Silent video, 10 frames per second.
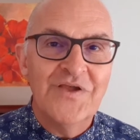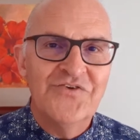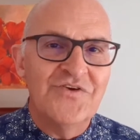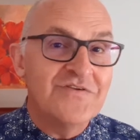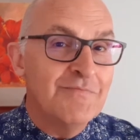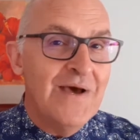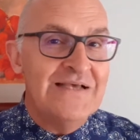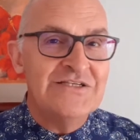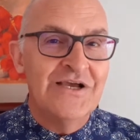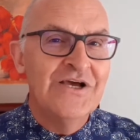So it's
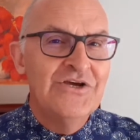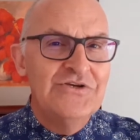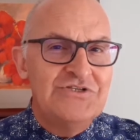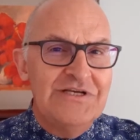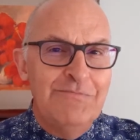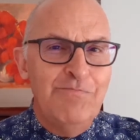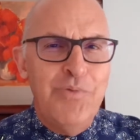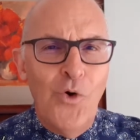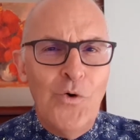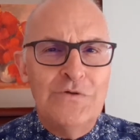amazing. You see
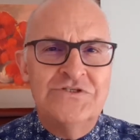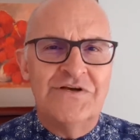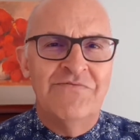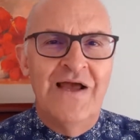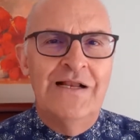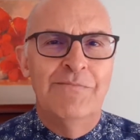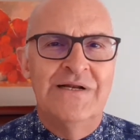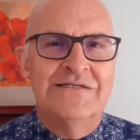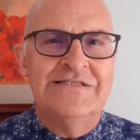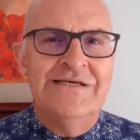Paul's
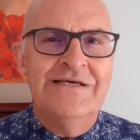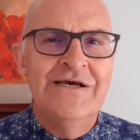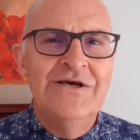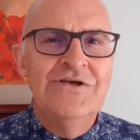availability.